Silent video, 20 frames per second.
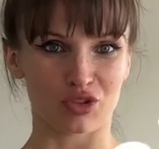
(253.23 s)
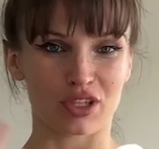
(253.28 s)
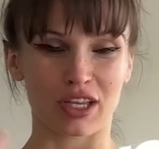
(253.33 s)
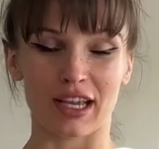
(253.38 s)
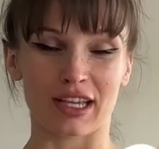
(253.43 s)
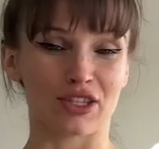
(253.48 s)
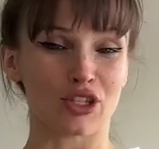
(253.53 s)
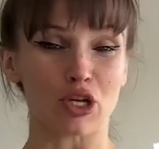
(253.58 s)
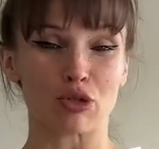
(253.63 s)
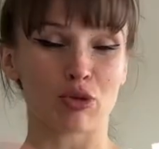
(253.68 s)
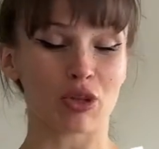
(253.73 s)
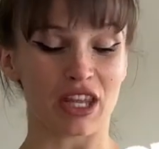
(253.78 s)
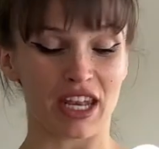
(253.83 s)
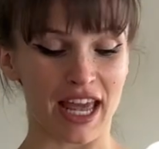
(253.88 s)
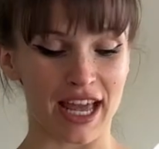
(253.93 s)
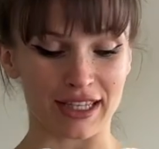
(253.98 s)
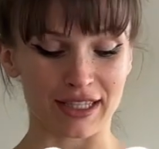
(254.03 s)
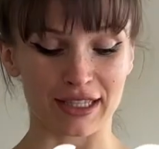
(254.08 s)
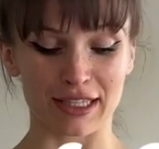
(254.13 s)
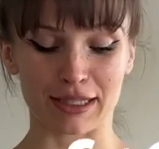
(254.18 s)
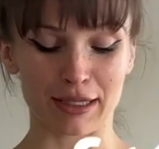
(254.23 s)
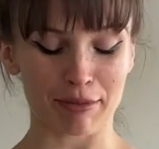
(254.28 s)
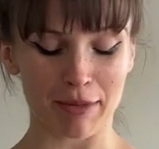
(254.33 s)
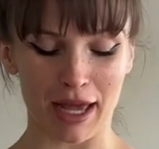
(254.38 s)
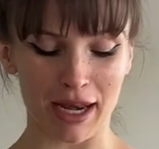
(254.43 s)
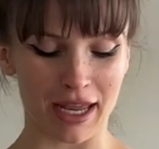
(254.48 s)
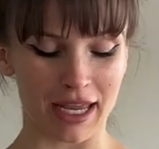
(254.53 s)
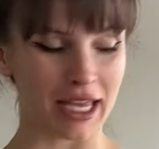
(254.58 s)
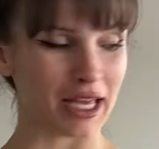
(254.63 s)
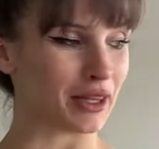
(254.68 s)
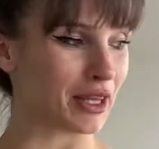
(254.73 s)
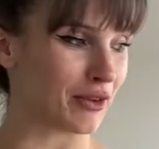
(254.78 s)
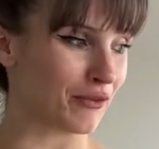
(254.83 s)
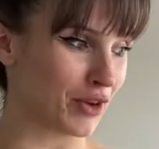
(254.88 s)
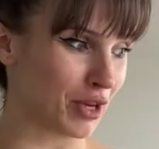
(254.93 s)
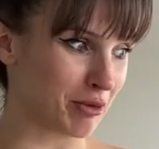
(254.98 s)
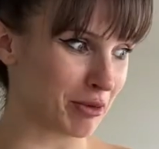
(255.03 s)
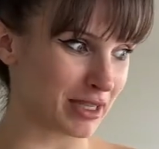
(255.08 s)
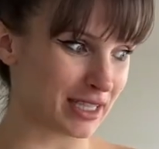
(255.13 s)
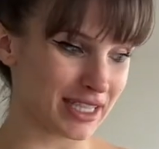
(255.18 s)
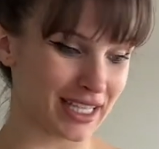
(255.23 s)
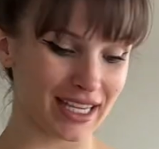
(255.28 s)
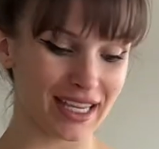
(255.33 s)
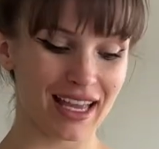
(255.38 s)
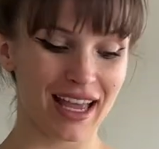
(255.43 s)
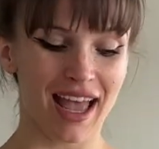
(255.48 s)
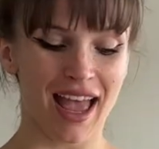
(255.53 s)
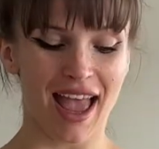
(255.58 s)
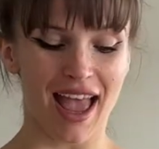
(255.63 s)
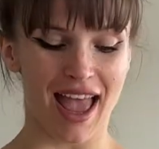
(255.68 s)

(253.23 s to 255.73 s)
starts with an S. It's some kind of healing frequency.